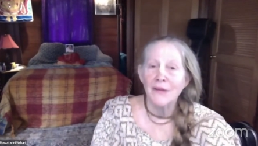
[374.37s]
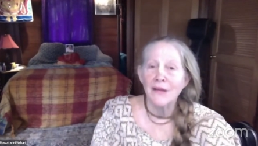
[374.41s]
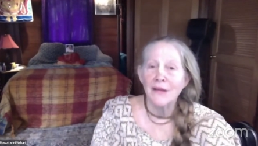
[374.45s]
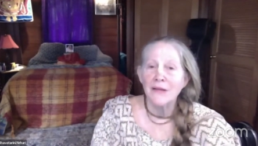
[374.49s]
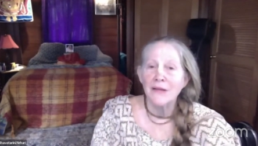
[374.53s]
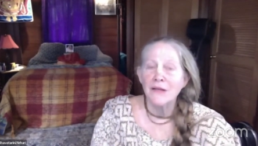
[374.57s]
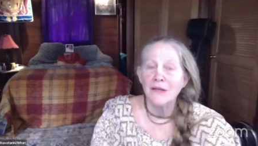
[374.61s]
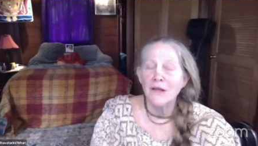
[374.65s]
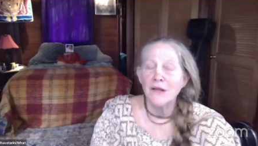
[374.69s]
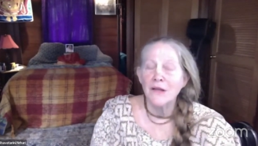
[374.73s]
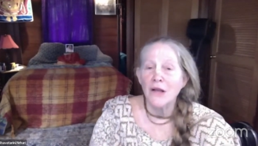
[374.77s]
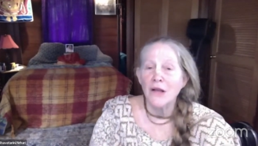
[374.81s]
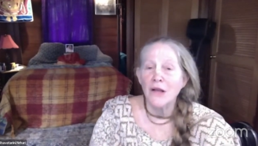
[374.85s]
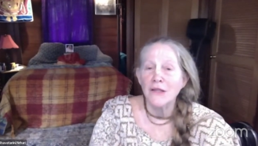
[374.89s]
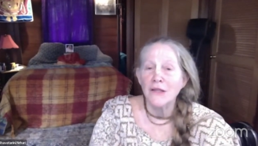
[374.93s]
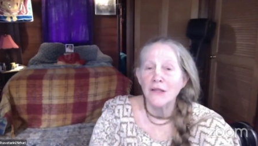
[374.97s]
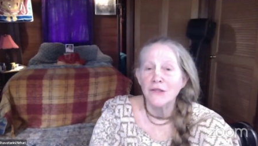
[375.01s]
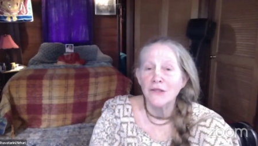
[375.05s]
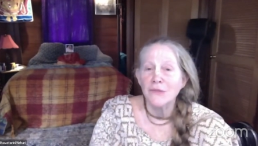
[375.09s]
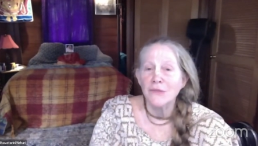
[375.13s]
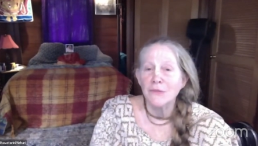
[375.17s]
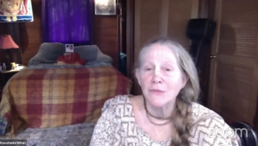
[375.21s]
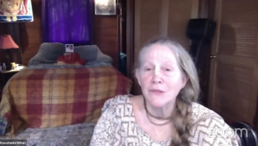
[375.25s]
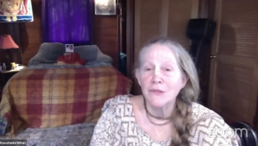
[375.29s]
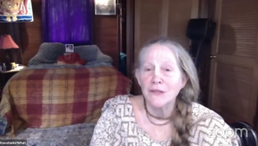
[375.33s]

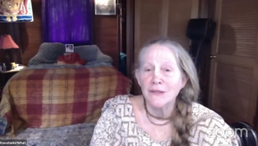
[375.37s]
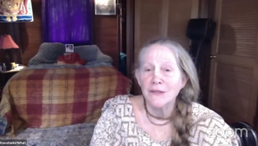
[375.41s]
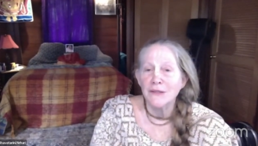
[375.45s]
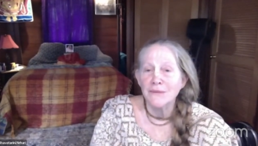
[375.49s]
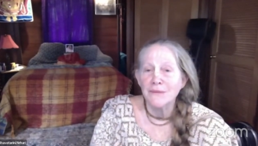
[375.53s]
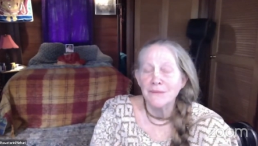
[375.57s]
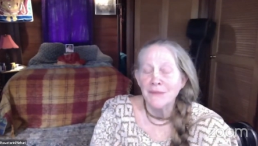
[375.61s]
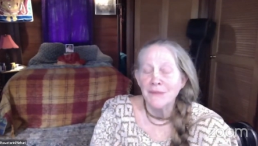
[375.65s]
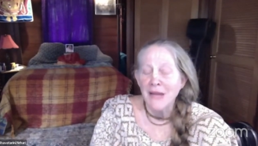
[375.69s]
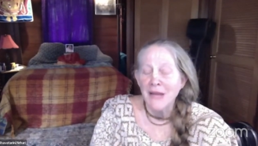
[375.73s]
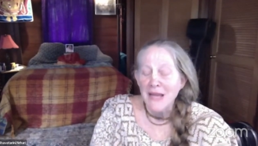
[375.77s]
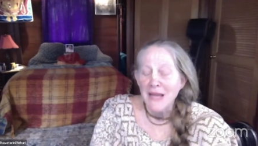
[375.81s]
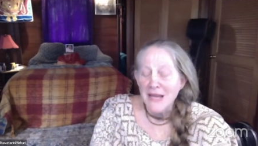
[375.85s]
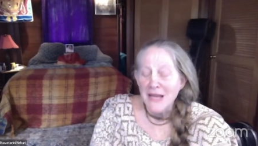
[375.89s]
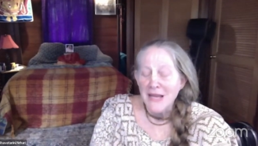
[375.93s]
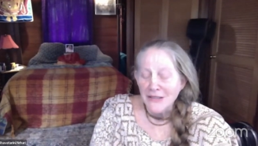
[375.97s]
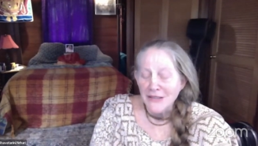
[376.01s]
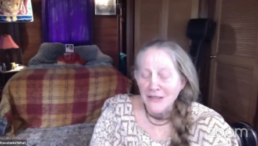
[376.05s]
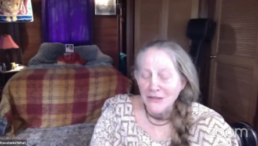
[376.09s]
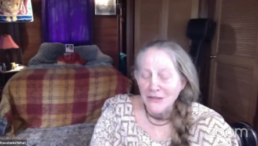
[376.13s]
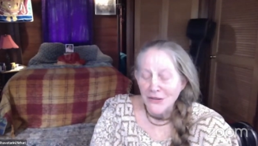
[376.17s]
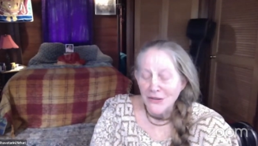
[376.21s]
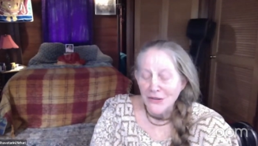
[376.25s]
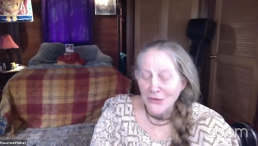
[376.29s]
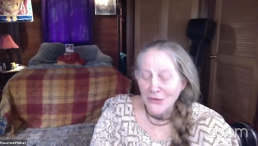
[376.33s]
knowledgeable.
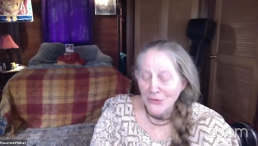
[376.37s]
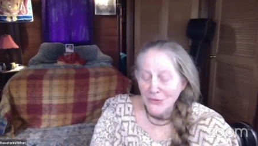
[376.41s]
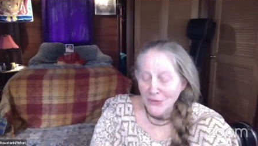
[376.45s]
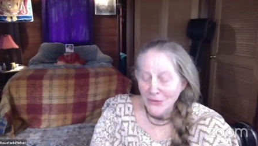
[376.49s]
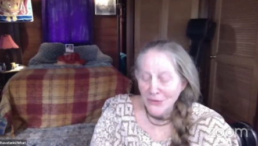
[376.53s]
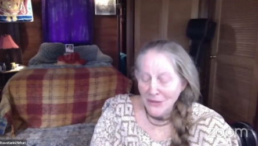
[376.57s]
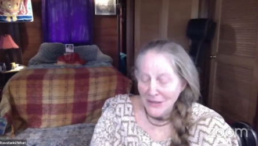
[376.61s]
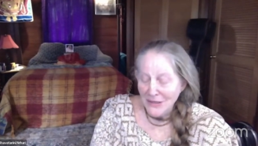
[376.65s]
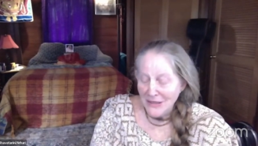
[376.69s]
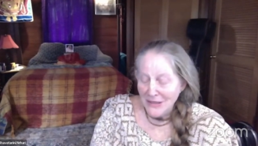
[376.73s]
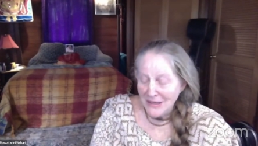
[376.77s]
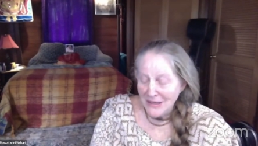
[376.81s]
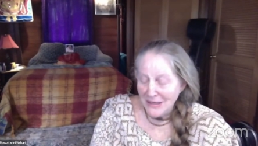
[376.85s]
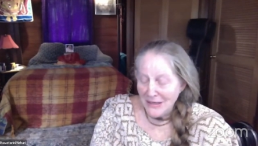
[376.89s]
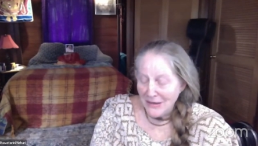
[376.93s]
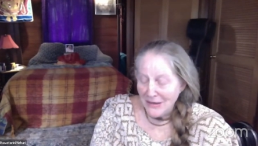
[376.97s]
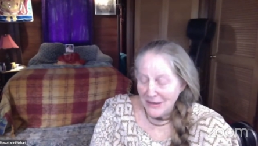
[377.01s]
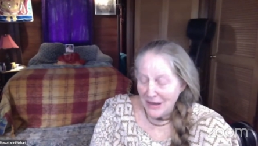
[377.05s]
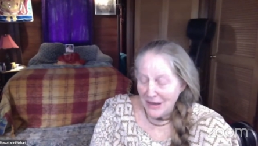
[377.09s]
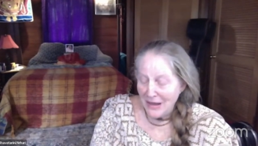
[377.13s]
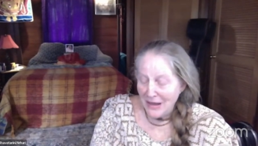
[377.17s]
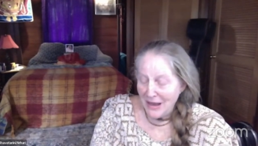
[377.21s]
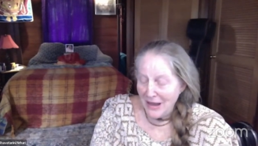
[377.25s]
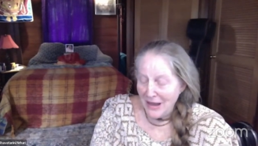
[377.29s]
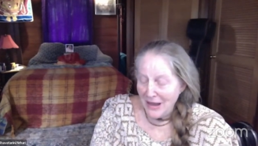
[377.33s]
So
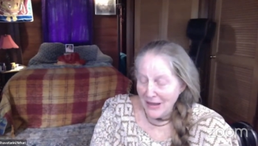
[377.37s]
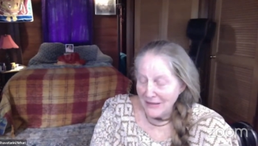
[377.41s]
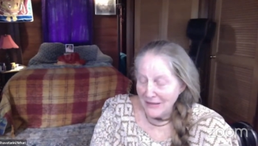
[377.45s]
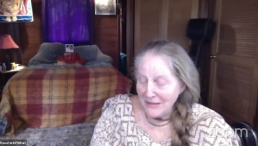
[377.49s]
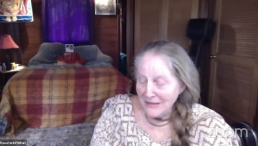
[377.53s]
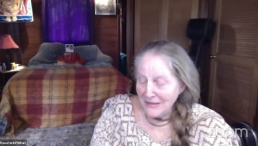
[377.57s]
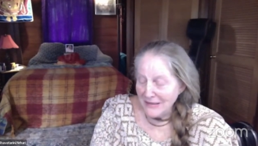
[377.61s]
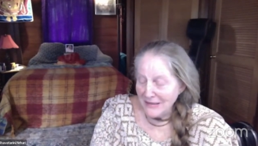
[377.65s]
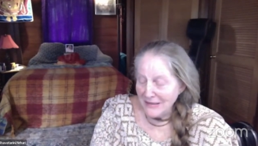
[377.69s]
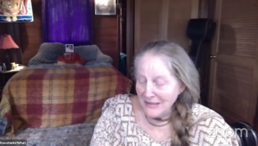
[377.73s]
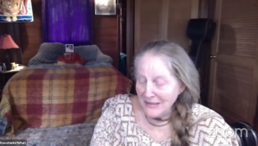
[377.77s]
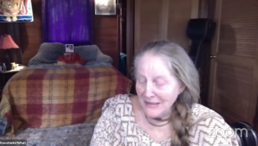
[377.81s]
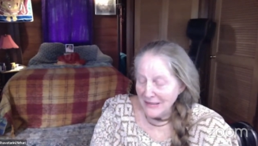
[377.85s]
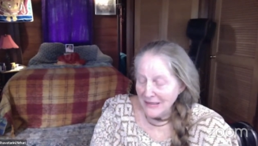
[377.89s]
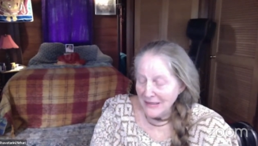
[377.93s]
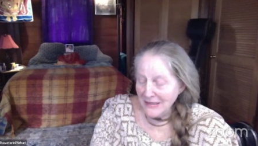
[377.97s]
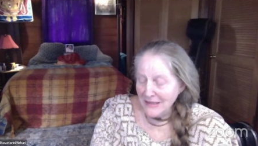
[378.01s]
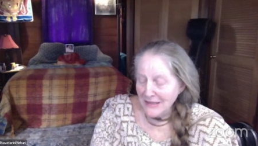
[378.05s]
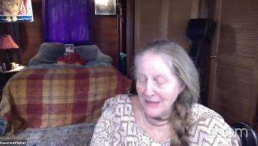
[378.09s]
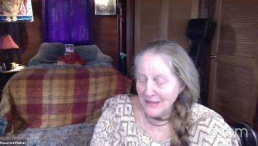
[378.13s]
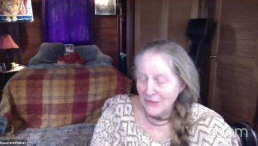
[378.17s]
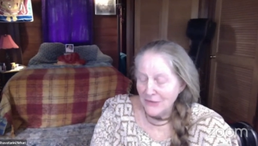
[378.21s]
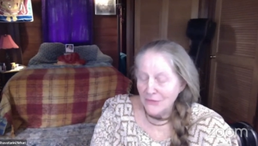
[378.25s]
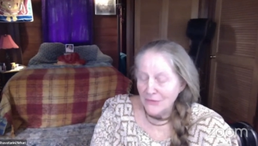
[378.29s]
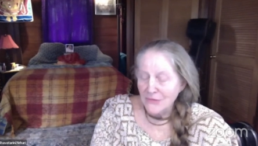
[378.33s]
then he
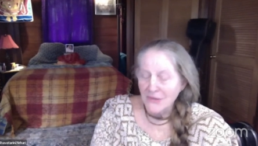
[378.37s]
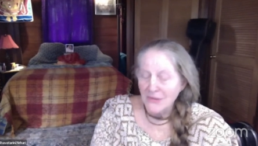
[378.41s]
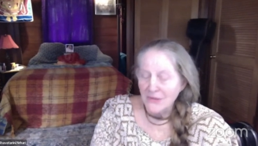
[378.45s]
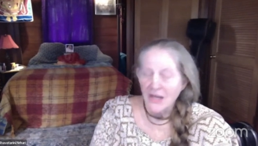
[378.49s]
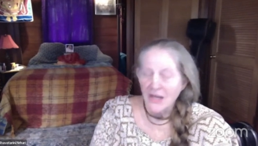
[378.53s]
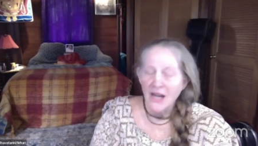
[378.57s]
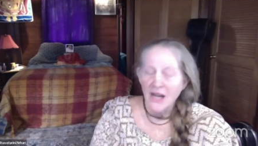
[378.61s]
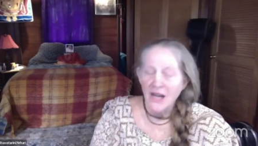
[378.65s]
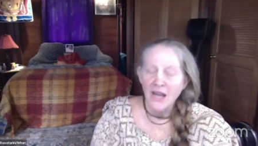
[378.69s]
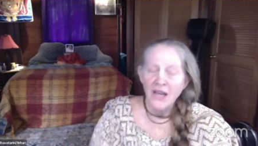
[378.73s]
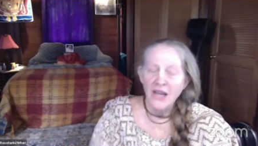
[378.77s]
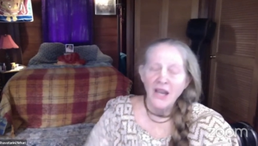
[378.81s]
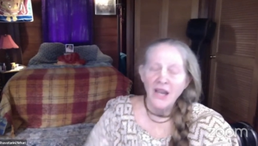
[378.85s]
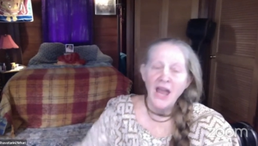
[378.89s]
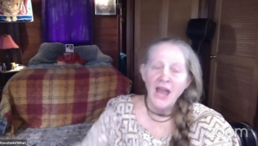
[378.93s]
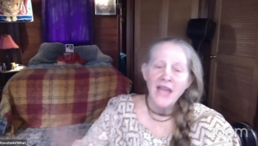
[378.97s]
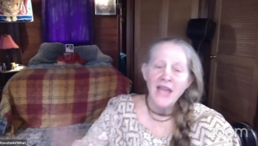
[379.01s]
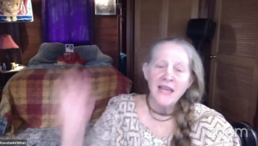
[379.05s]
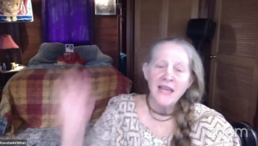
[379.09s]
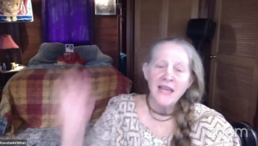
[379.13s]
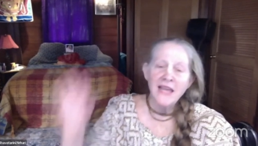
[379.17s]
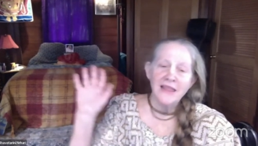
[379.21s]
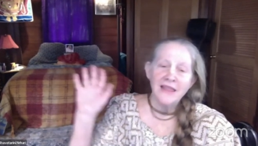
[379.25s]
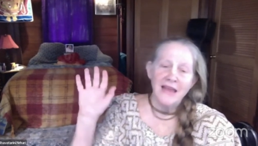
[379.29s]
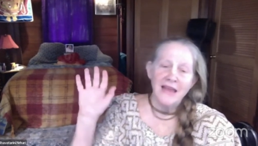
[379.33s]
goes,
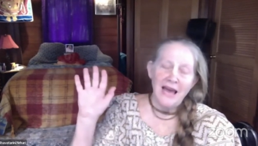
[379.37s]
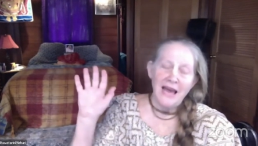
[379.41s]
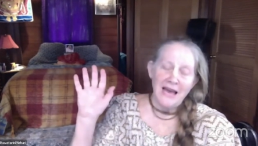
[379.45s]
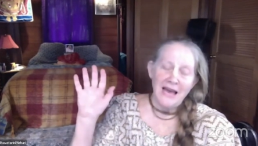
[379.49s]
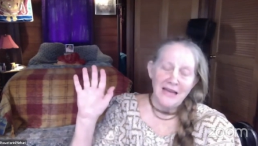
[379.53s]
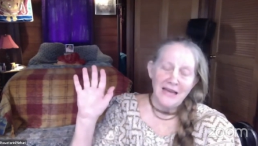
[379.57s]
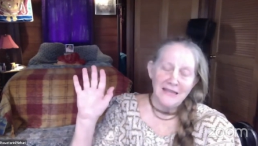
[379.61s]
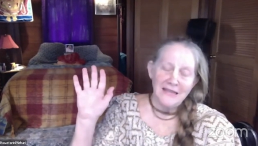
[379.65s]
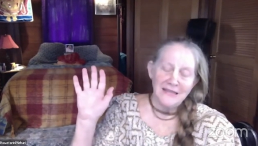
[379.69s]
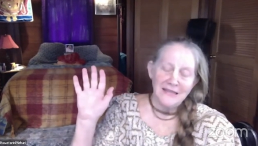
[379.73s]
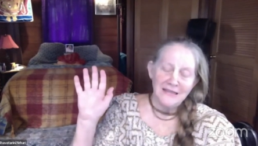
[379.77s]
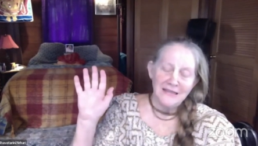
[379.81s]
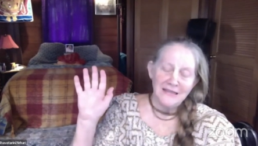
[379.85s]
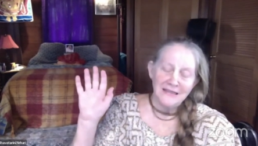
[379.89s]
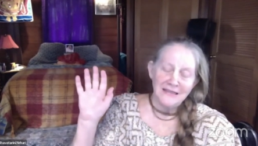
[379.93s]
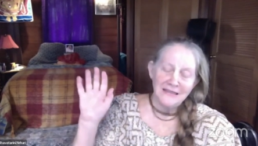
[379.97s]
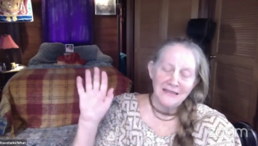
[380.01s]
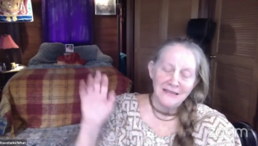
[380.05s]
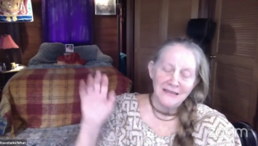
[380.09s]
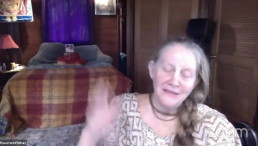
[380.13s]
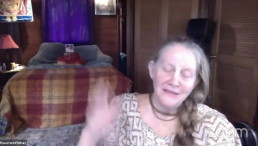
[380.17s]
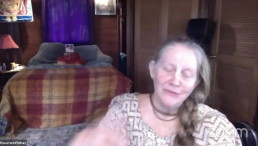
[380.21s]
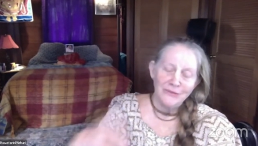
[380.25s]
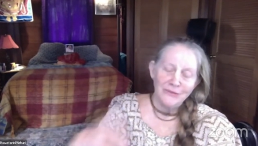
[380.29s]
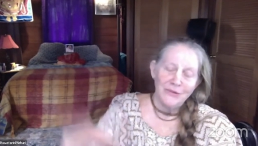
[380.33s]
like that,
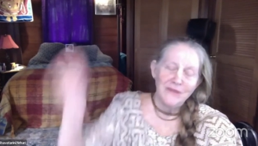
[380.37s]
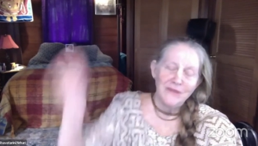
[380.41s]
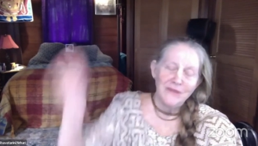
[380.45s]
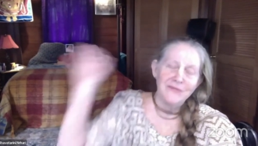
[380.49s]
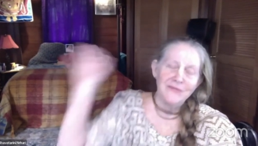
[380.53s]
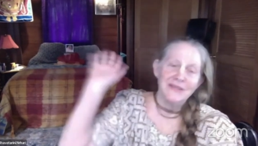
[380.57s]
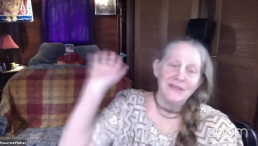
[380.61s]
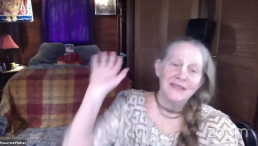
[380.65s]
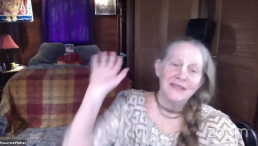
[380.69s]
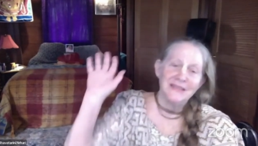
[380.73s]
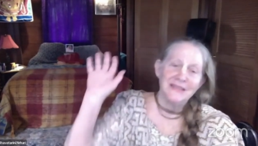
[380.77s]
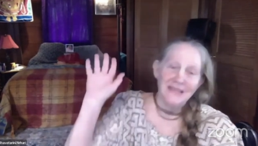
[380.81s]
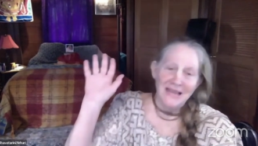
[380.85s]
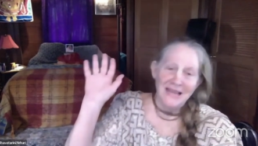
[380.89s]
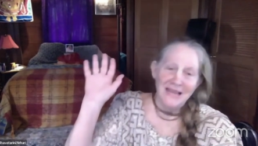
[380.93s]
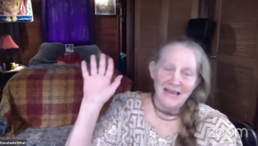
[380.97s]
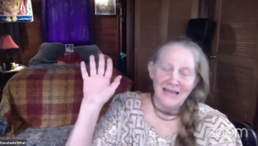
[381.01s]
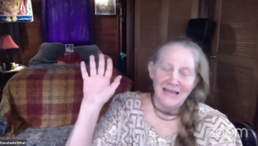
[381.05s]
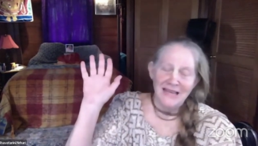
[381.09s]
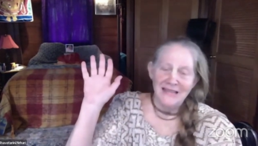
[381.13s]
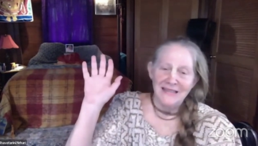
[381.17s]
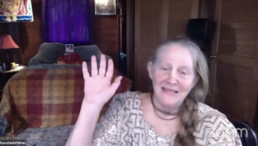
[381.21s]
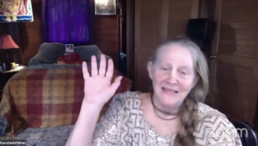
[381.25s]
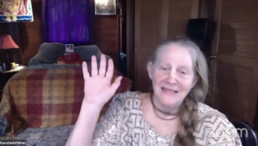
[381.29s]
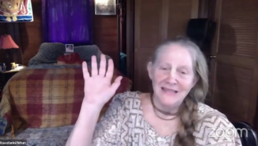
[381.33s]
and waves his
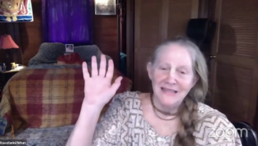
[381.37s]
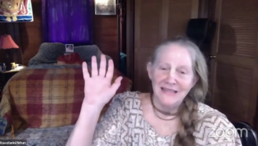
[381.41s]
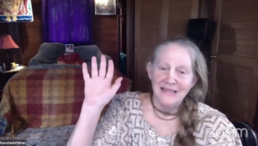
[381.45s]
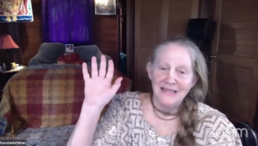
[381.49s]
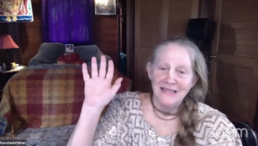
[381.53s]
hand.